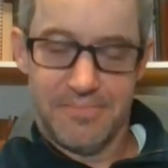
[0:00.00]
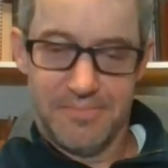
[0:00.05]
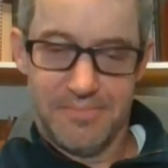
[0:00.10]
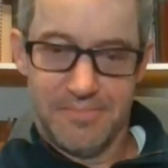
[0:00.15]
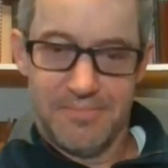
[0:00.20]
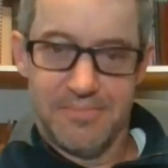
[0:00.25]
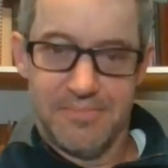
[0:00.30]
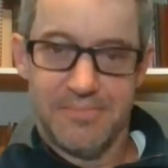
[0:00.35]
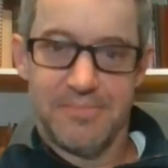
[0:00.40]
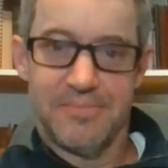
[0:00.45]

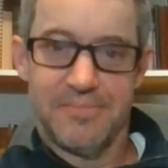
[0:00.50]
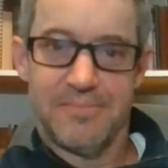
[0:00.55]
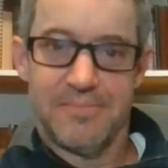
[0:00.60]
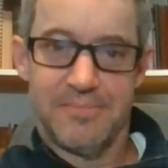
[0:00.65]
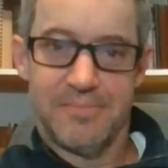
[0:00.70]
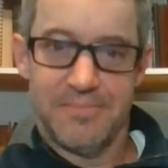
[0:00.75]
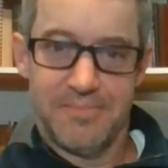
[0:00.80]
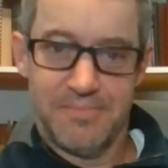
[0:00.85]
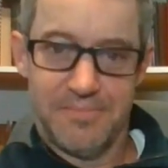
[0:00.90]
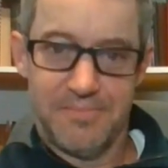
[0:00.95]

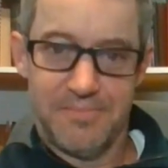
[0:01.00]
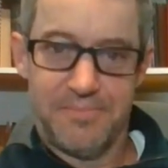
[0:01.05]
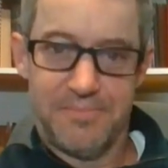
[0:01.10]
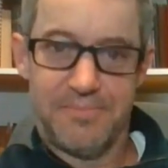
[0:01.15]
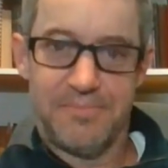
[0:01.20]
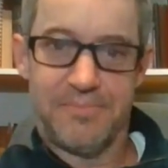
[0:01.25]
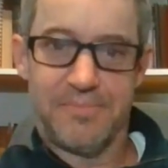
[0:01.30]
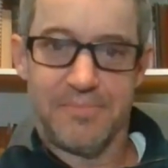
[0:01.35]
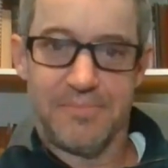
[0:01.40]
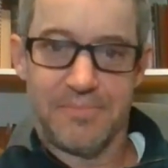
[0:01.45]

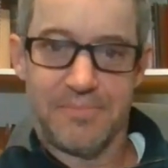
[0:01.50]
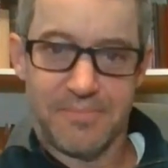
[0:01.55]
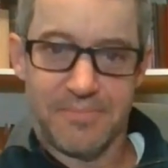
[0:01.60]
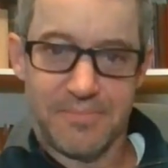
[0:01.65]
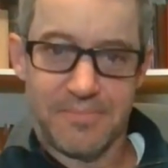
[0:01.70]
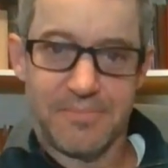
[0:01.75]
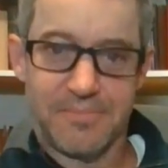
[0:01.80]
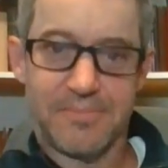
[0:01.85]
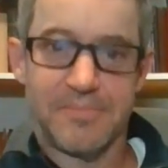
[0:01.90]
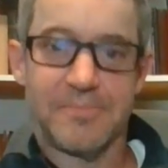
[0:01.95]

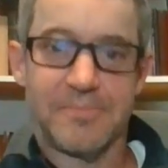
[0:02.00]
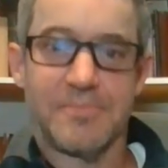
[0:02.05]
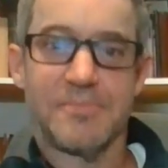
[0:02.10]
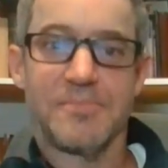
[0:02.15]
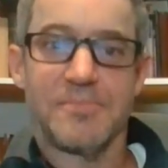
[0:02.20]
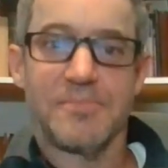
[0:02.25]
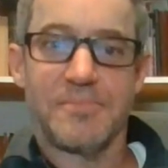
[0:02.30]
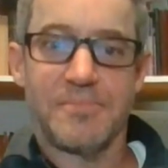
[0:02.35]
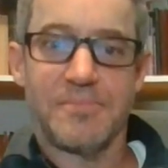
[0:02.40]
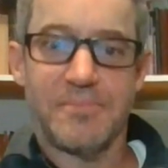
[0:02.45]

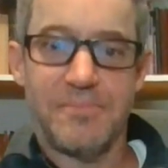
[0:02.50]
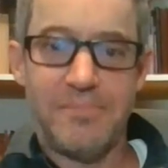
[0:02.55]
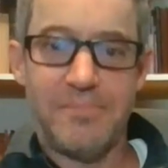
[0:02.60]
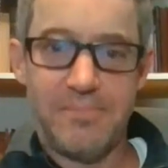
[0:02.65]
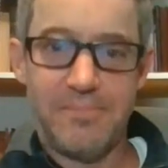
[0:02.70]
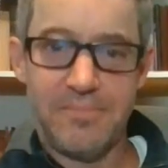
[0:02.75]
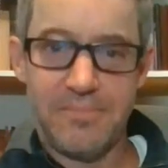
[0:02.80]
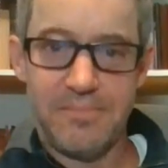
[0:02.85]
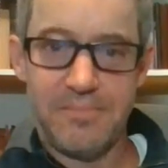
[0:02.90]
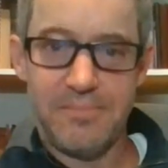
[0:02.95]

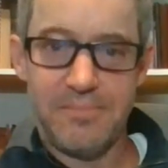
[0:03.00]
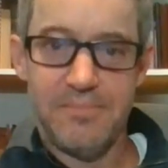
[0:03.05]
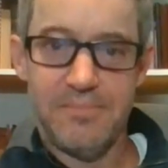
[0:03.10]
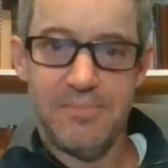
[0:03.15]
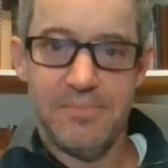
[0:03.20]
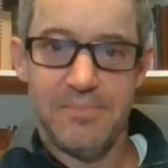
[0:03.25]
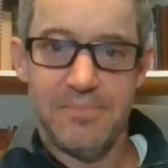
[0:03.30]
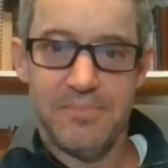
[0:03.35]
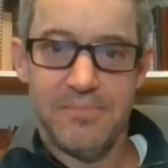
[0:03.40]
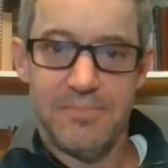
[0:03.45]

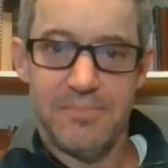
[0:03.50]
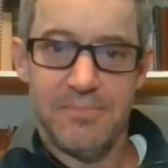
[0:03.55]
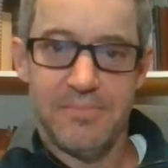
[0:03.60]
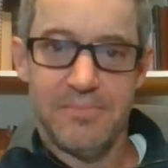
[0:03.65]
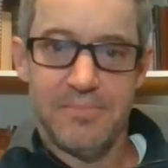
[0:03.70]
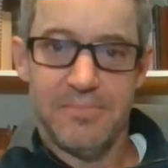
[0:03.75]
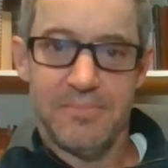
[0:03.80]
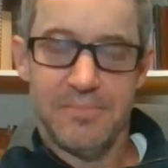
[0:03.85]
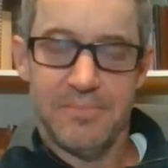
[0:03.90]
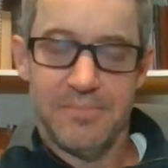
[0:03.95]

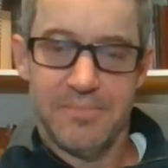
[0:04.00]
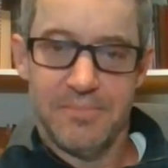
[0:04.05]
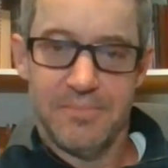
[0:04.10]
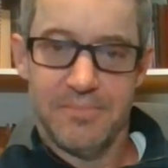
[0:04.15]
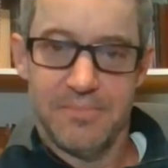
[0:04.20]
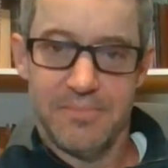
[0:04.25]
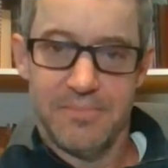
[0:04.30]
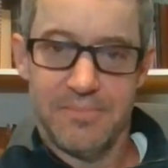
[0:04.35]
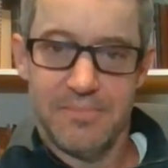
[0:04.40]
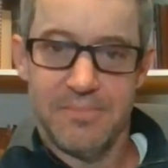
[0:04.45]

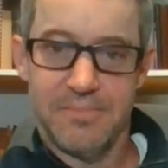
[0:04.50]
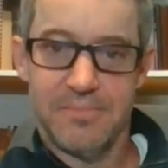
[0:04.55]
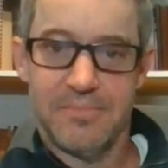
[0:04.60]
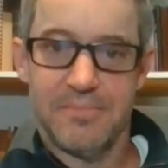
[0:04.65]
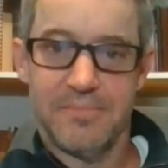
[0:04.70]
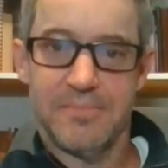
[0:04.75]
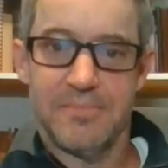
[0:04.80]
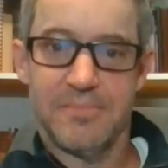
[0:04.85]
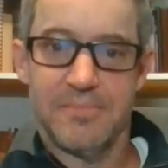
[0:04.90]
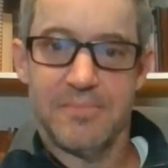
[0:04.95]

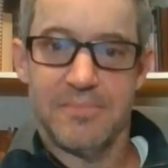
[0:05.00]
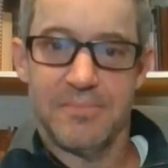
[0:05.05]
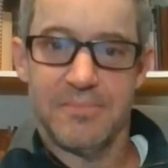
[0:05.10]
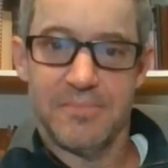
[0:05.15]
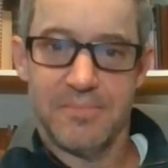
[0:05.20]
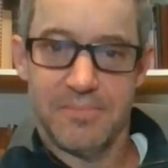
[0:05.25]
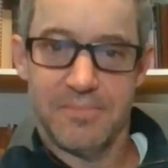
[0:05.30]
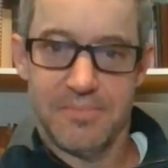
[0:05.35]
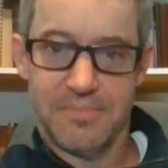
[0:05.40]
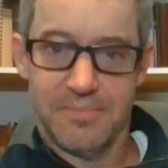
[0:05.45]

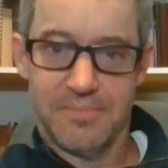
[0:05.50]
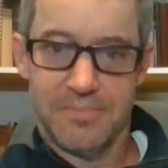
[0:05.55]
No words are spoken by the person on screen.